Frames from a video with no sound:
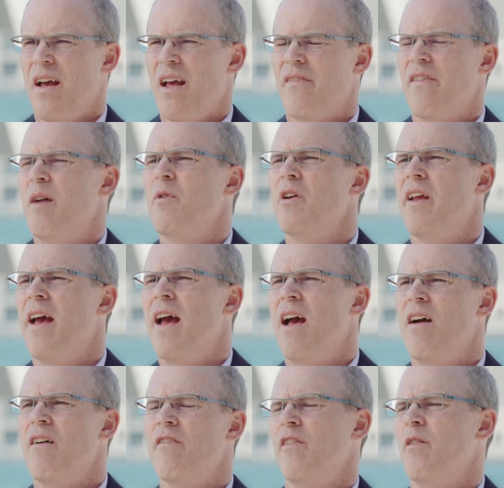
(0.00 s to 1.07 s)
If I'm going to
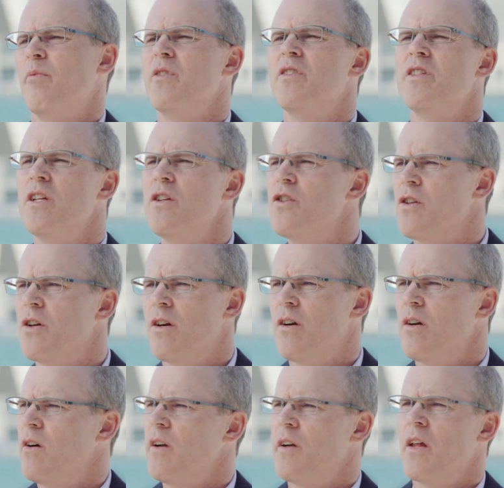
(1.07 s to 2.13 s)
have a procedure
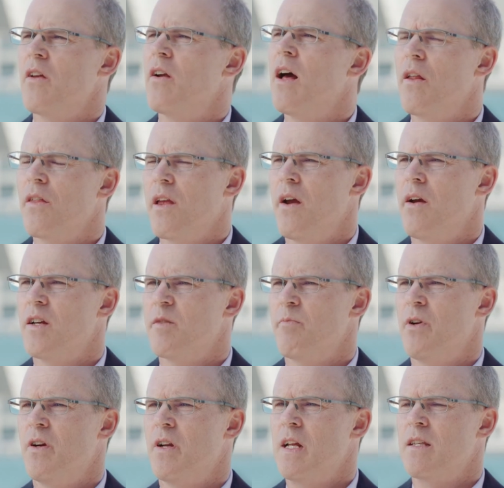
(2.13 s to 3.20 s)
or another healthcare
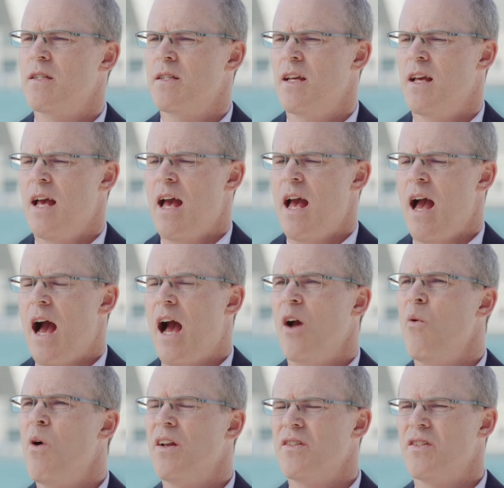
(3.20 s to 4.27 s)
experience,
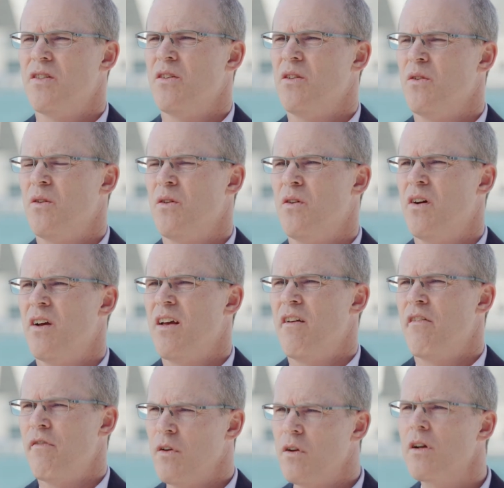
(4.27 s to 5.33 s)
I want to
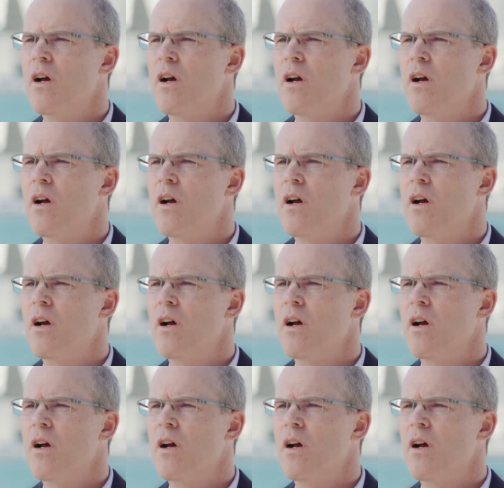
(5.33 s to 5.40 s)
feel